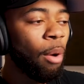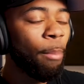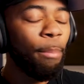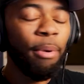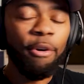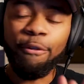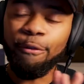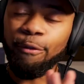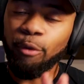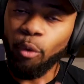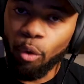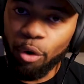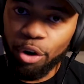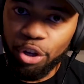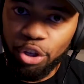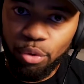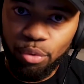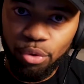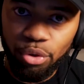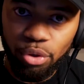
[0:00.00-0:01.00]
Before
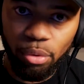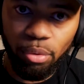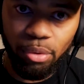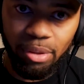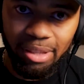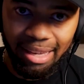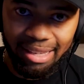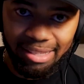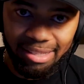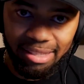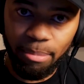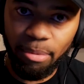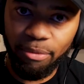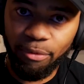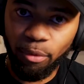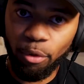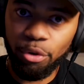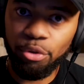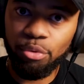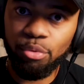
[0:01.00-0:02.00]
you do this and
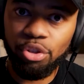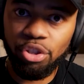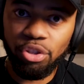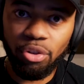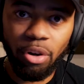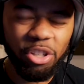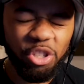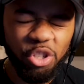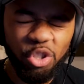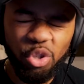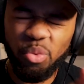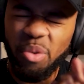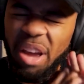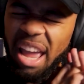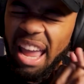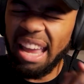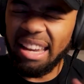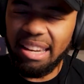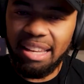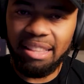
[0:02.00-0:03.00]
before you start to do
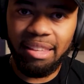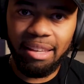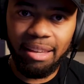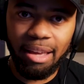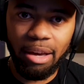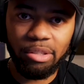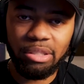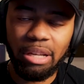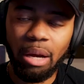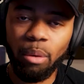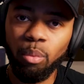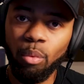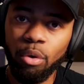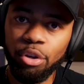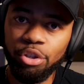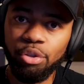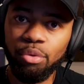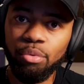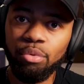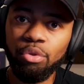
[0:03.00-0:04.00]
anything else, I
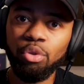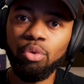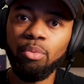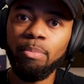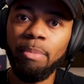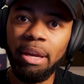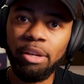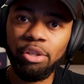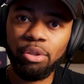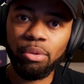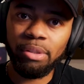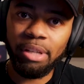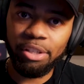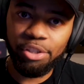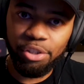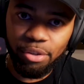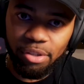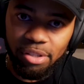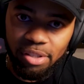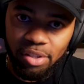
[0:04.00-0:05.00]
want you to make sure
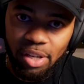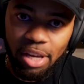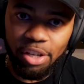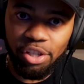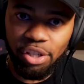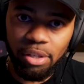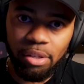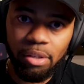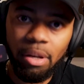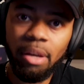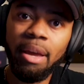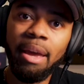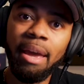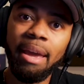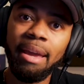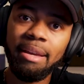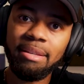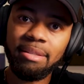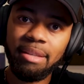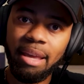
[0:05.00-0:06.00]
that your session
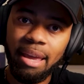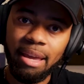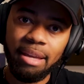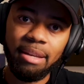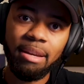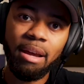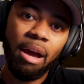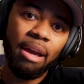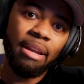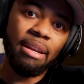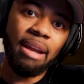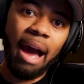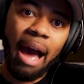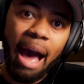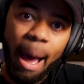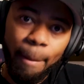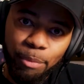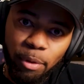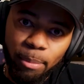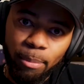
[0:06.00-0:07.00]
is in an
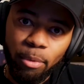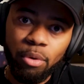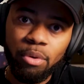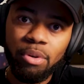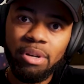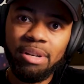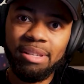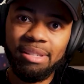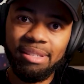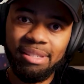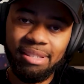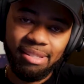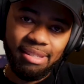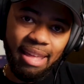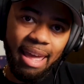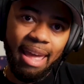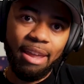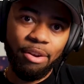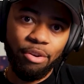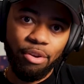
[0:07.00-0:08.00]
optimal
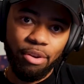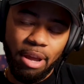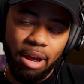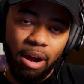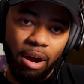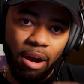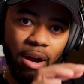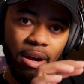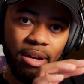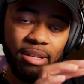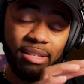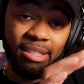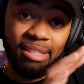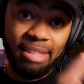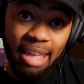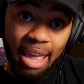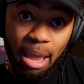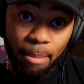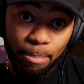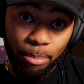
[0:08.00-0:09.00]
stand uh,
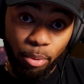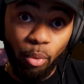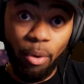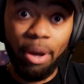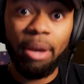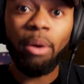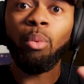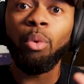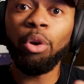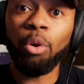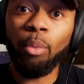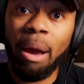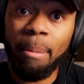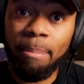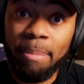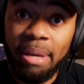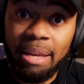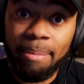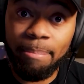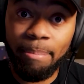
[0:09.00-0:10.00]
standpoint. What do I
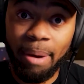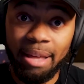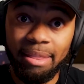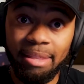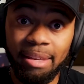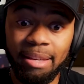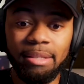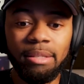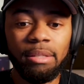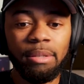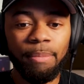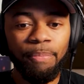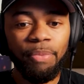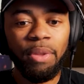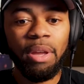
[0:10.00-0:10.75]
mean by this?